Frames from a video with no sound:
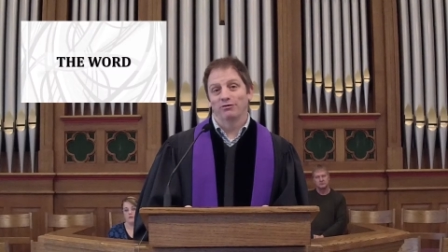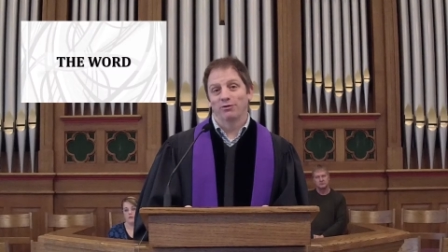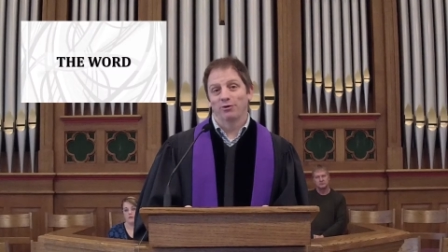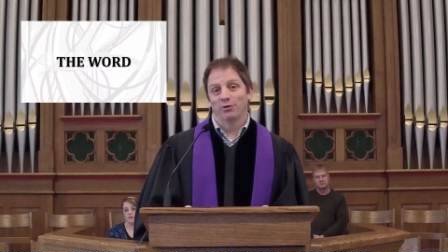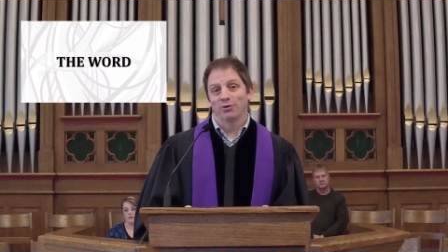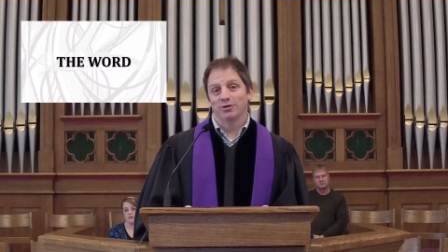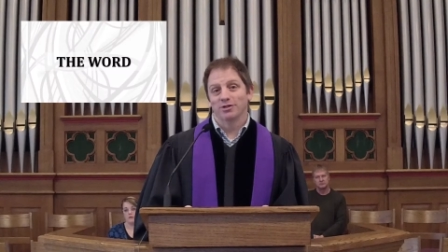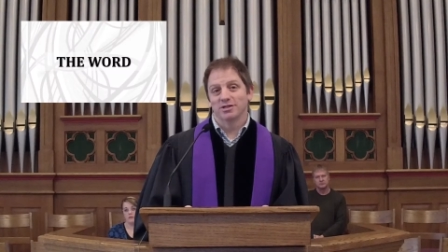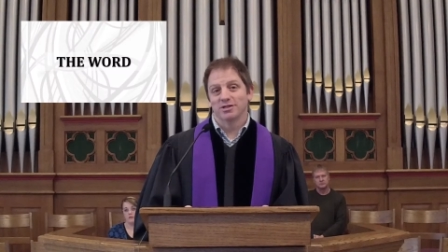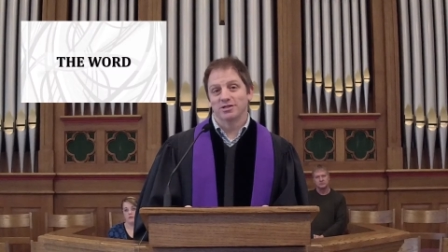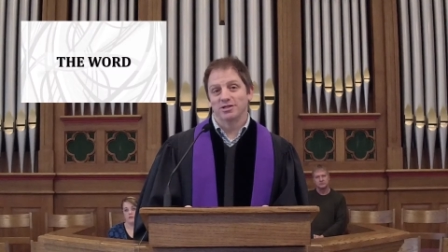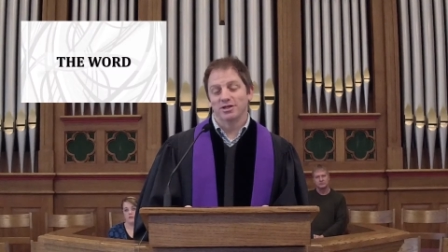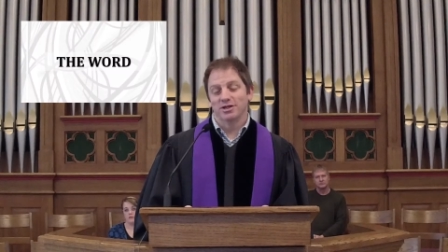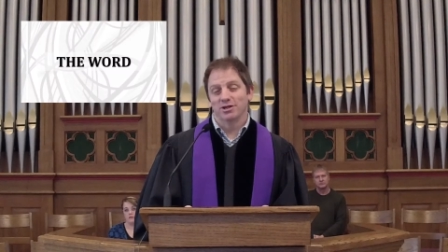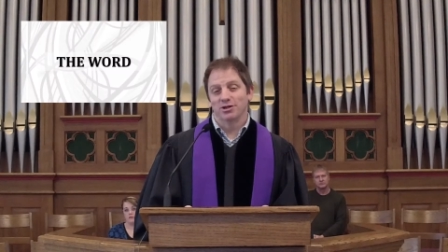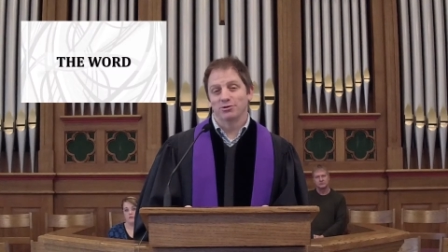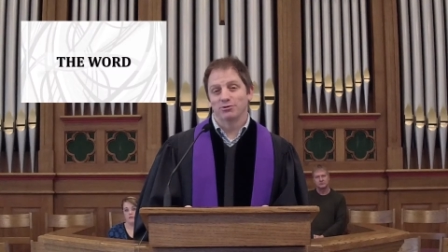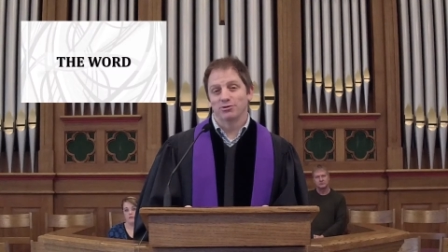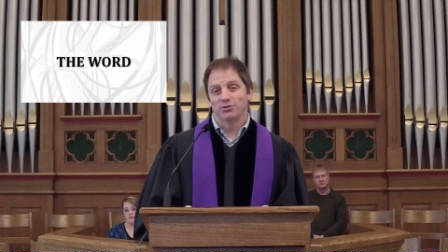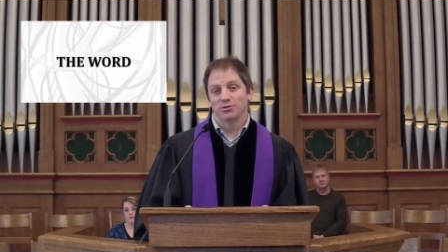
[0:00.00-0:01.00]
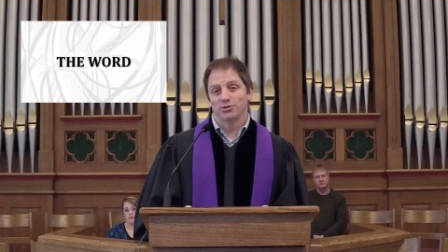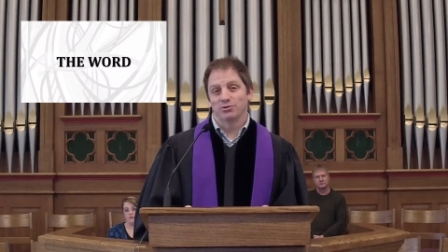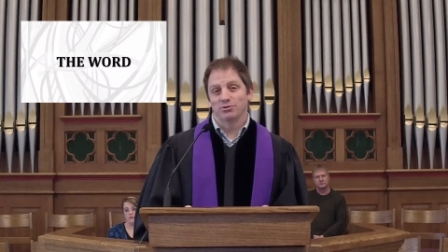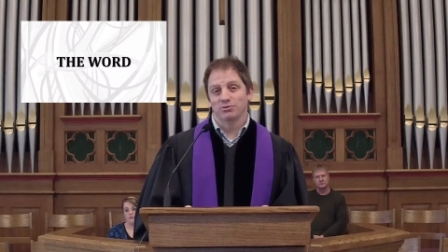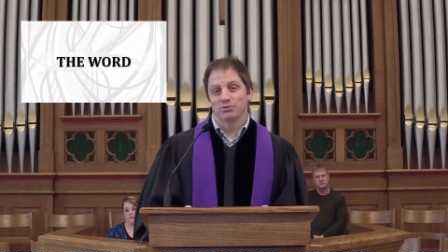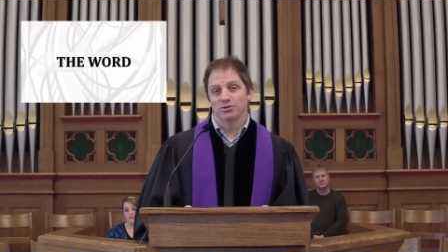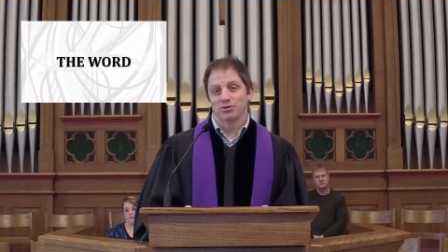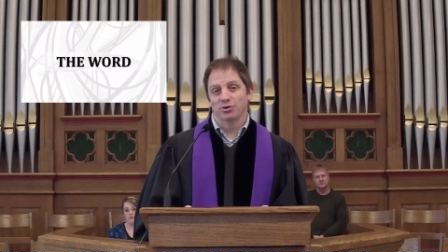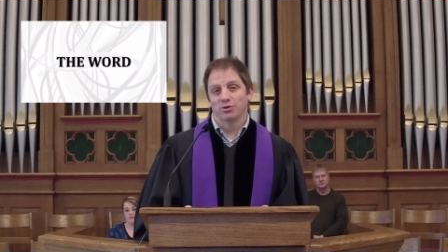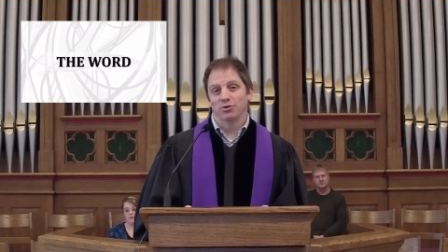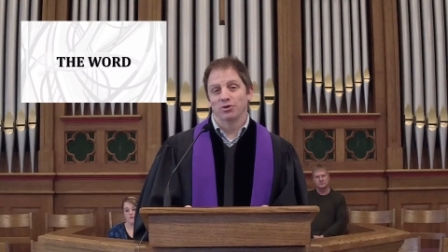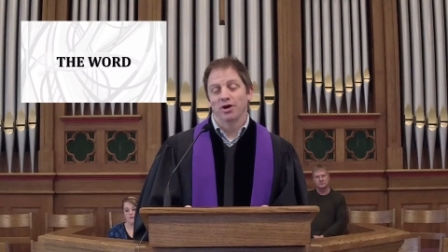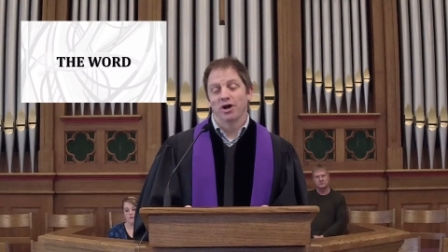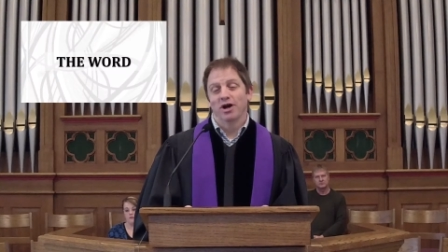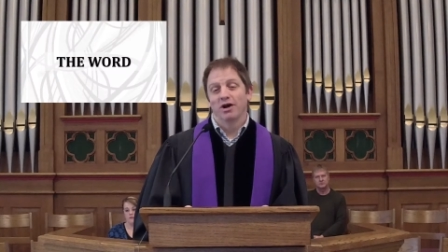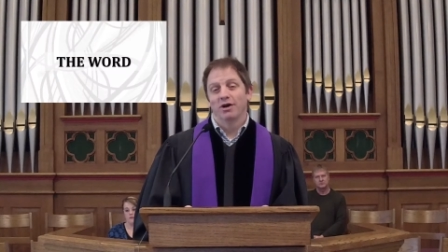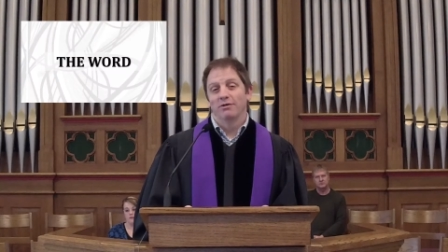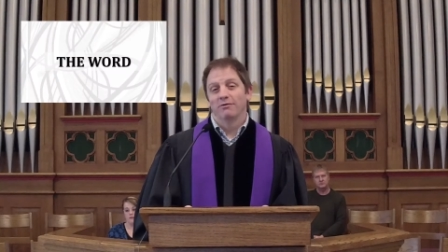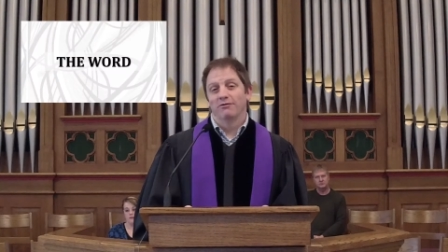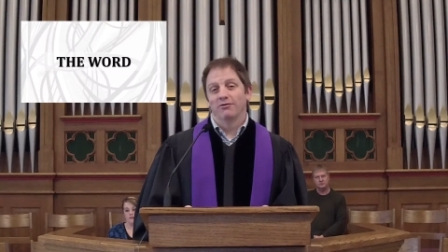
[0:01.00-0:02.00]
forward to seeing you soon. So,
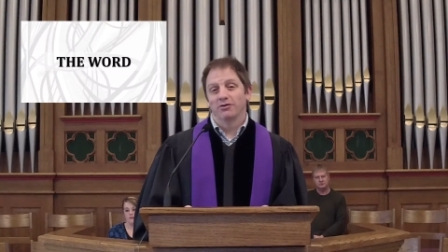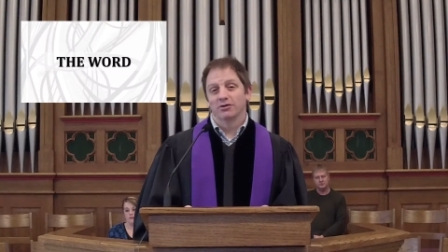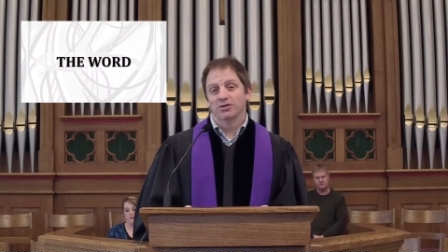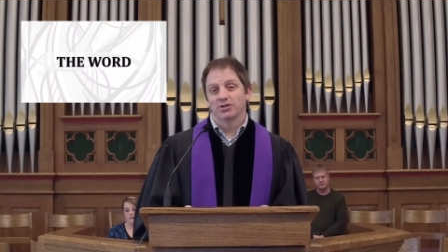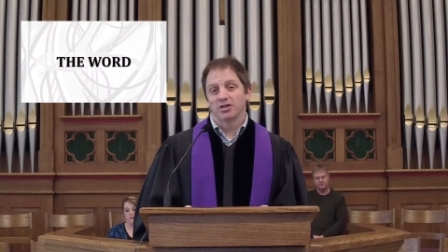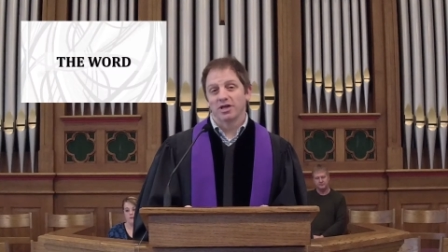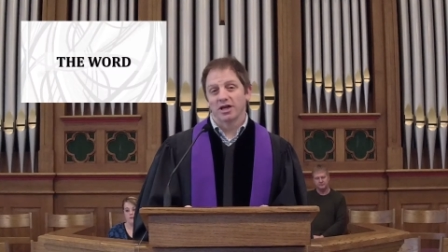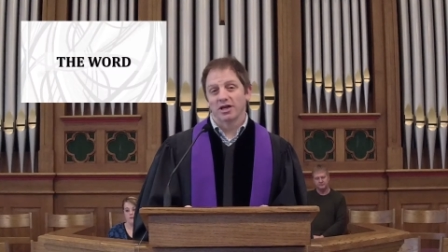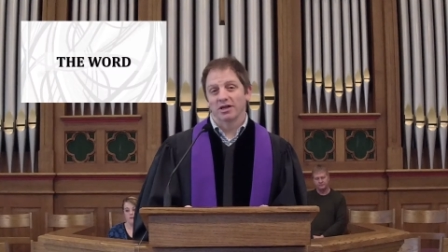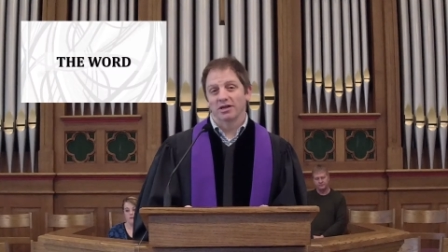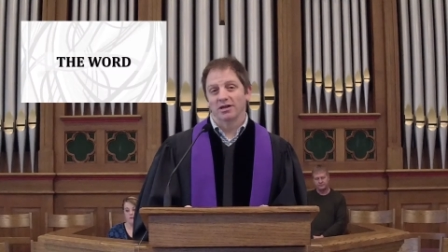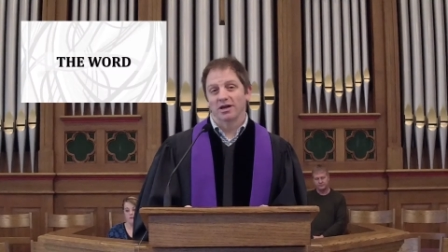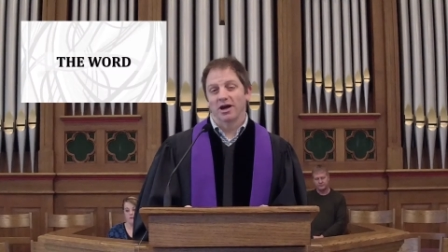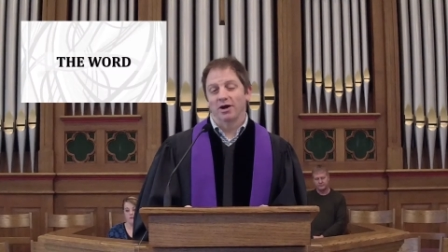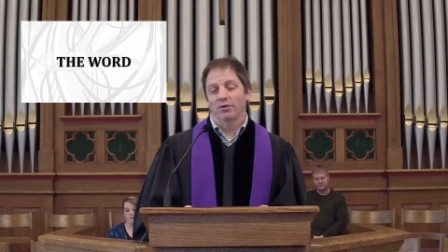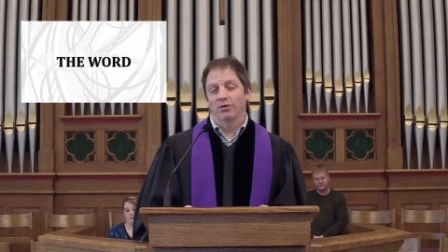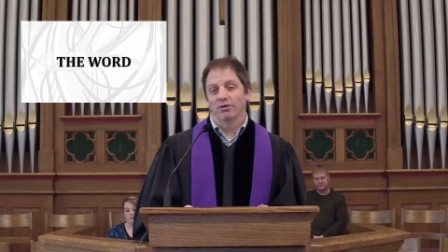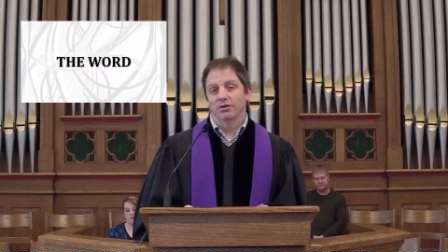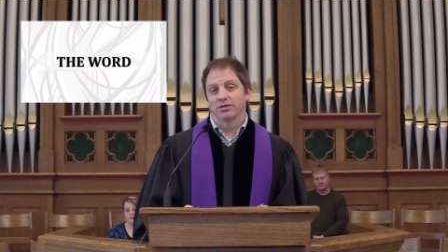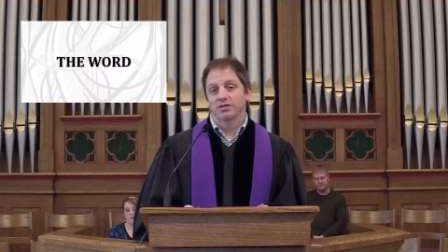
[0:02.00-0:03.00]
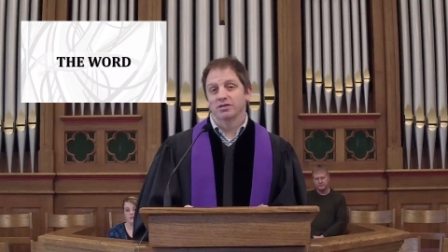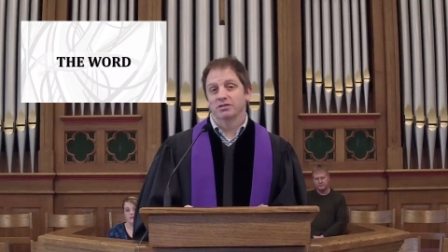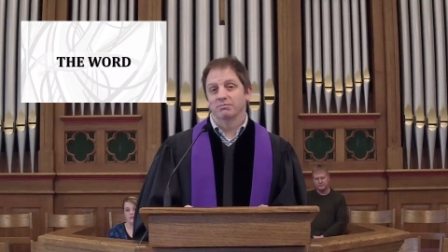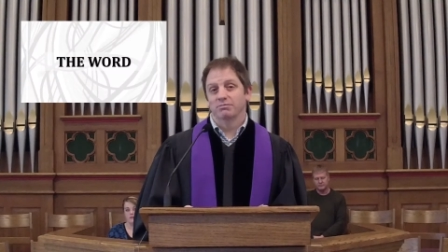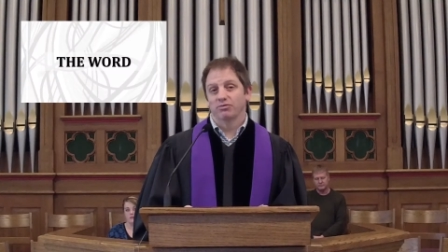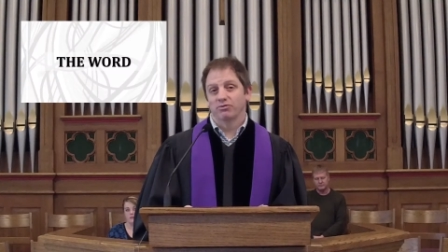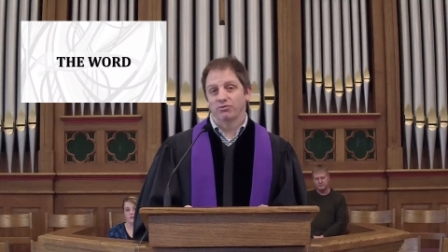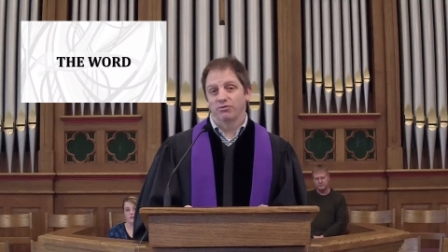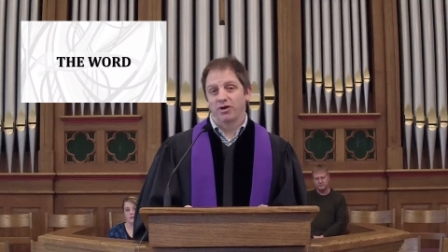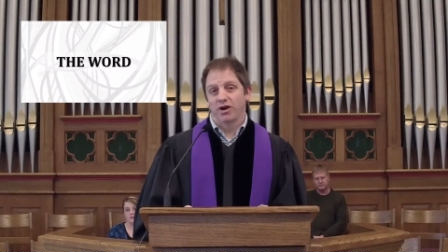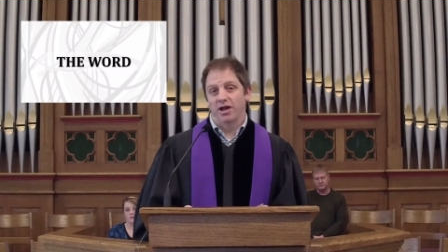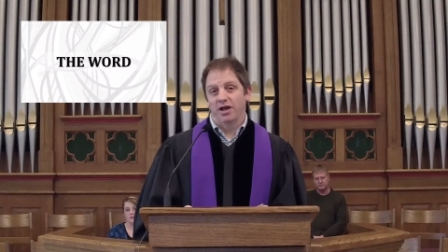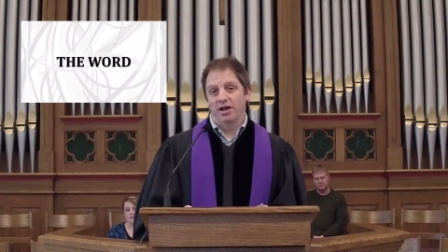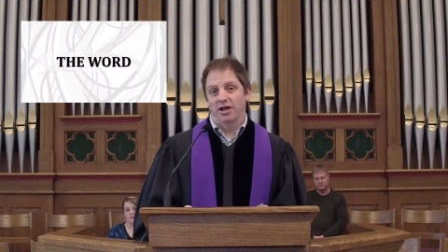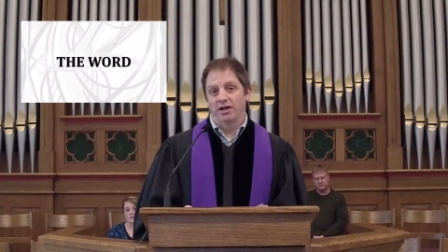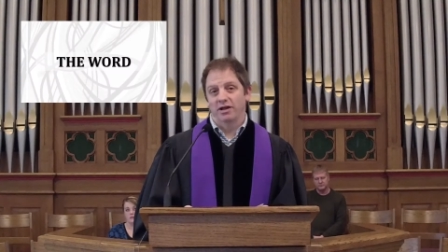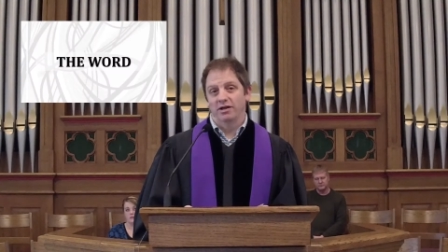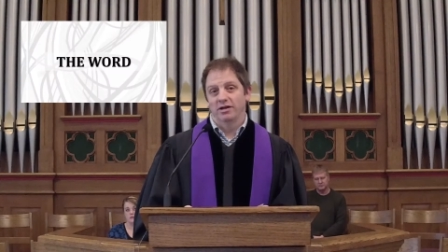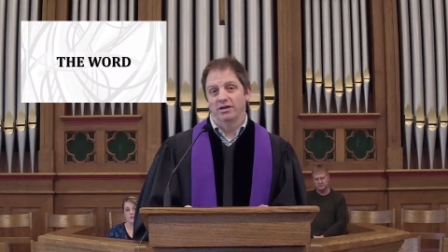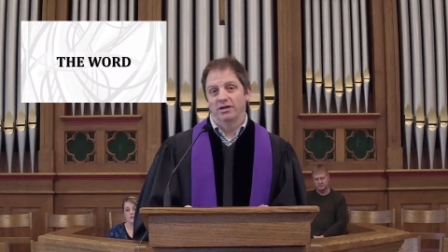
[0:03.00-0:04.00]
for a second, I want us to
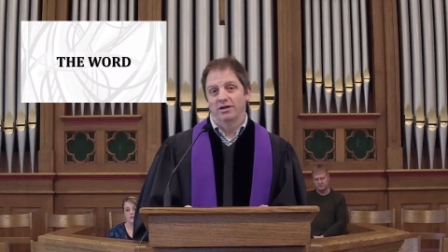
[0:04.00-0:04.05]
pray